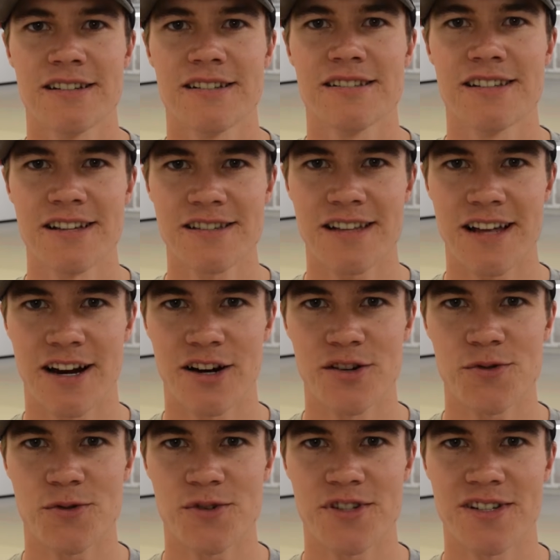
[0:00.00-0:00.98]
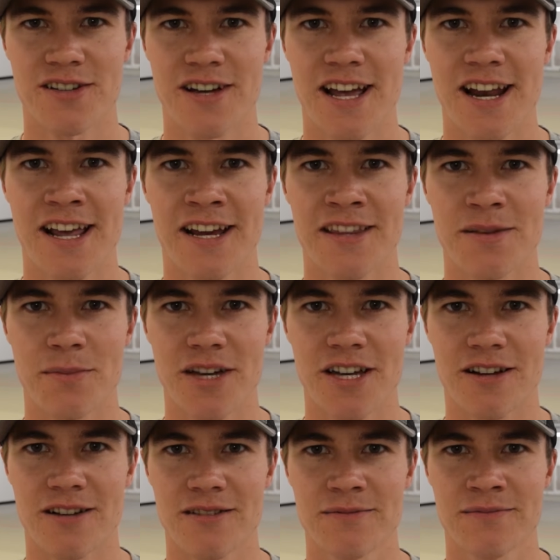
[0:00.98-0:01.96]
Since the arrows were still hitting in the
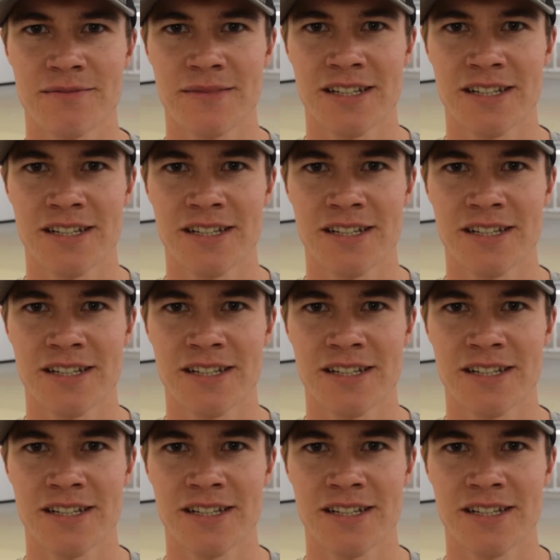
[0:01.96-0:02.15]
middle,